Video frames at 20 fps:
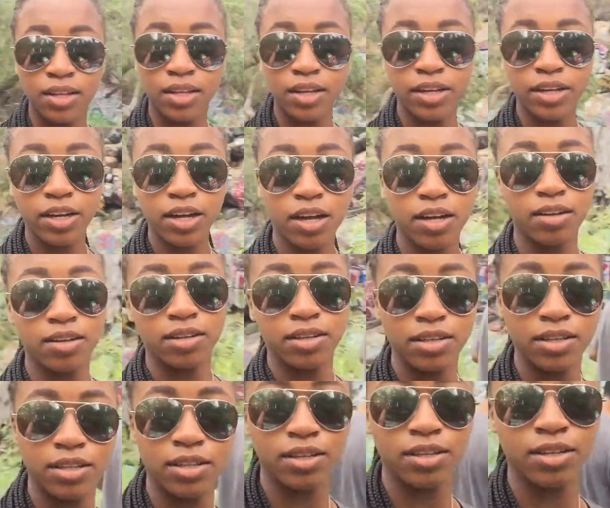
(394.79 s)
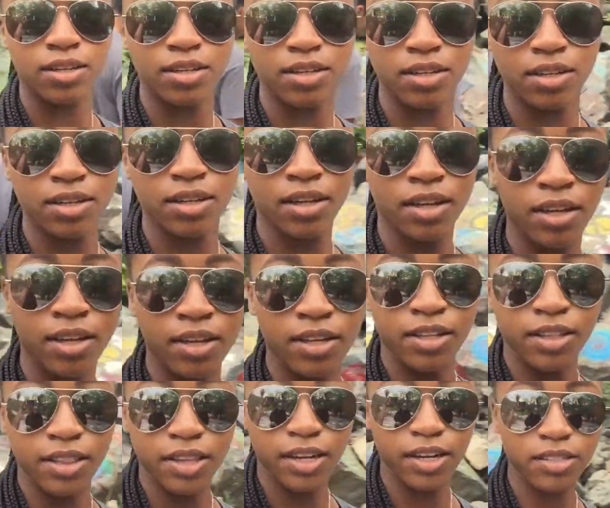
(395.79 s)
There you go.
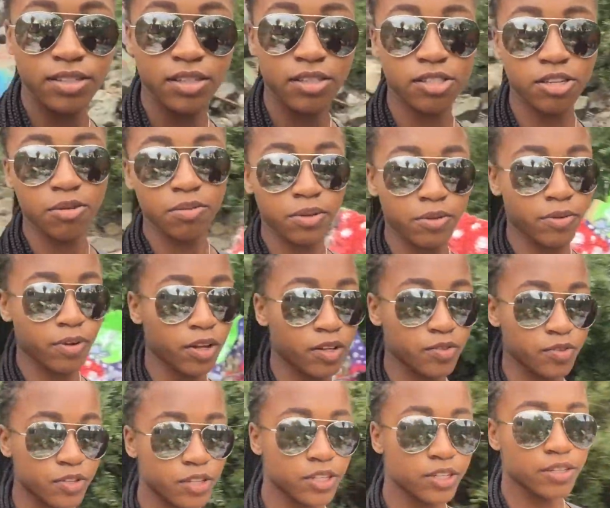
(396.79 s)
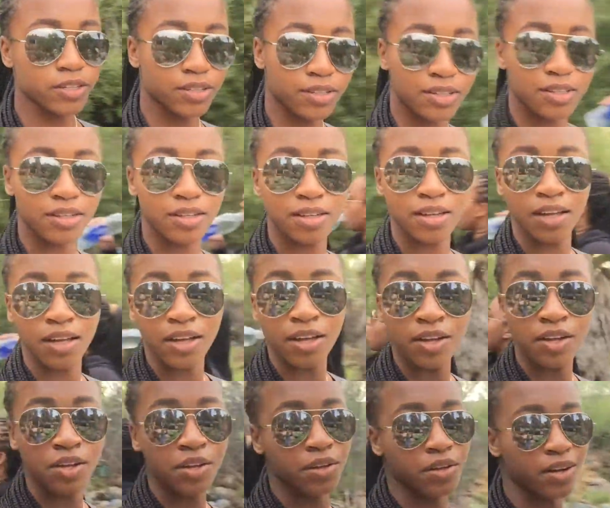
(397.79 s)
There's Adobe Falls for you. You
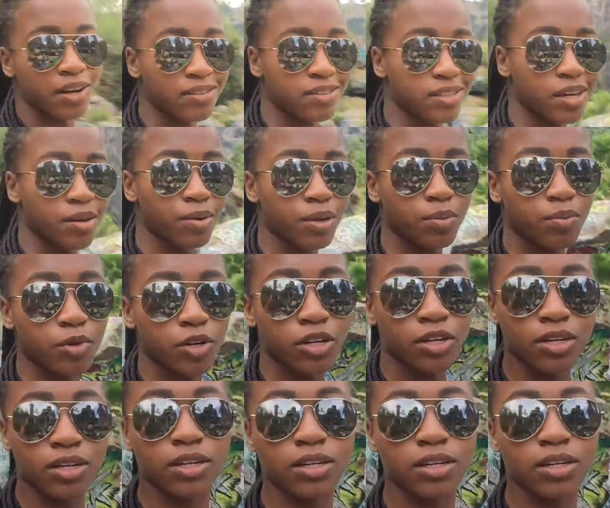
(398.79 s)
don't have to go anymore.